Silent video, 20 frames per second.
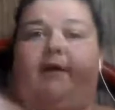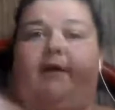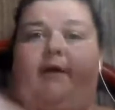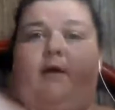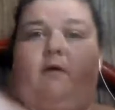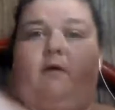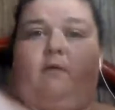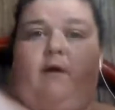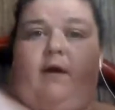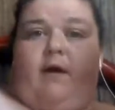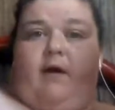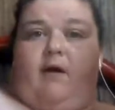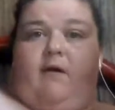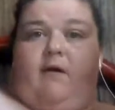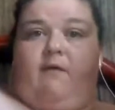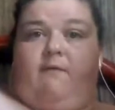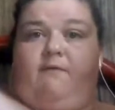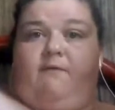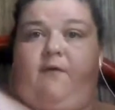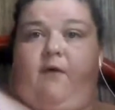now I
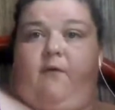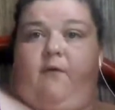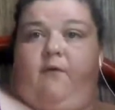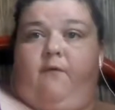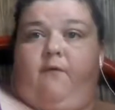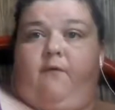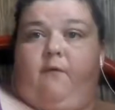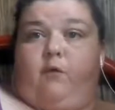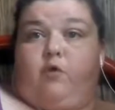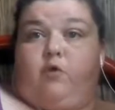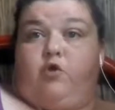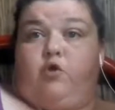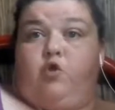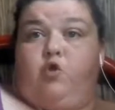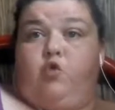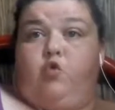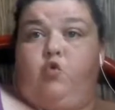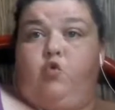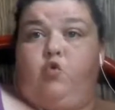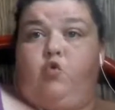have over
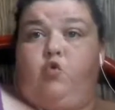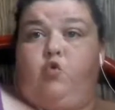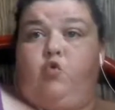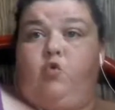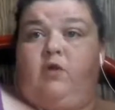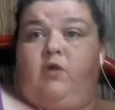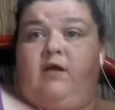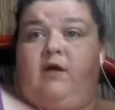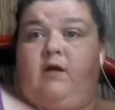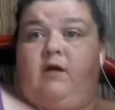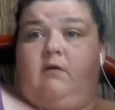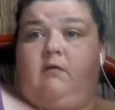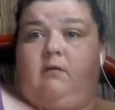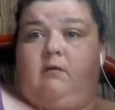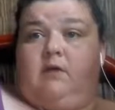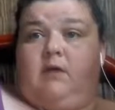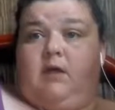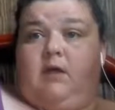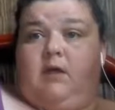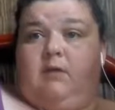
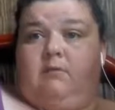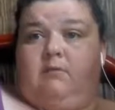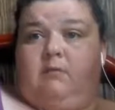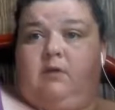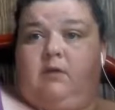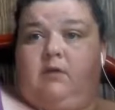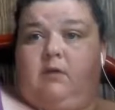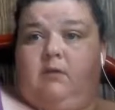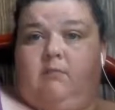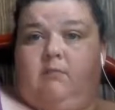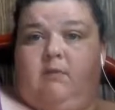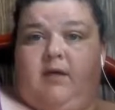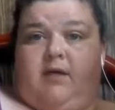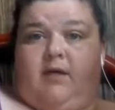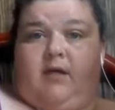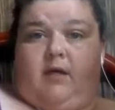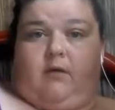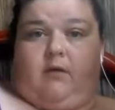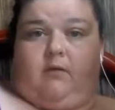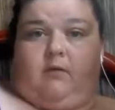2,000 ebooks on my
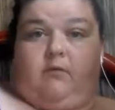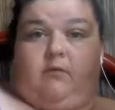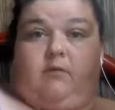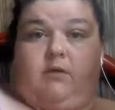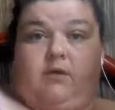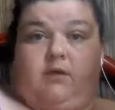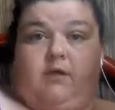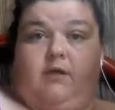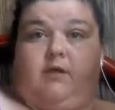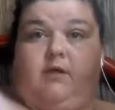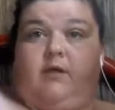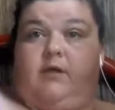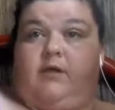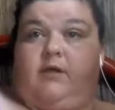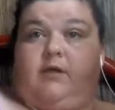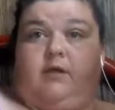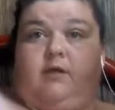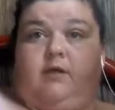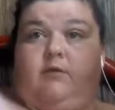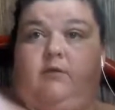Kindle.
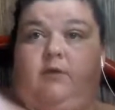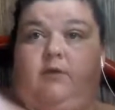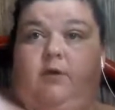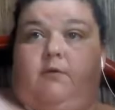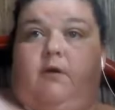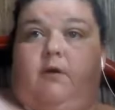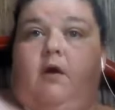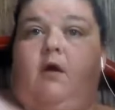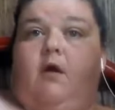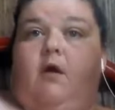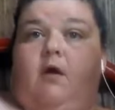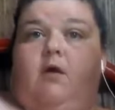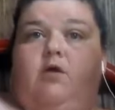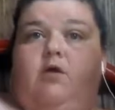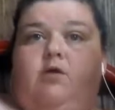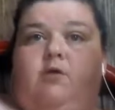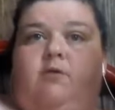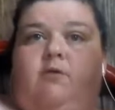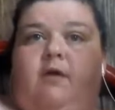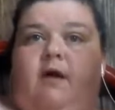Seriously, no joke.
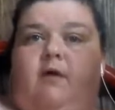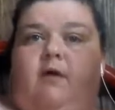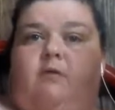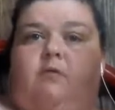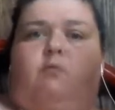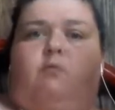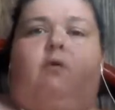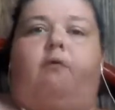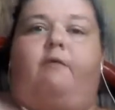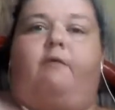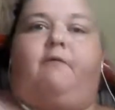2,000. Well, they're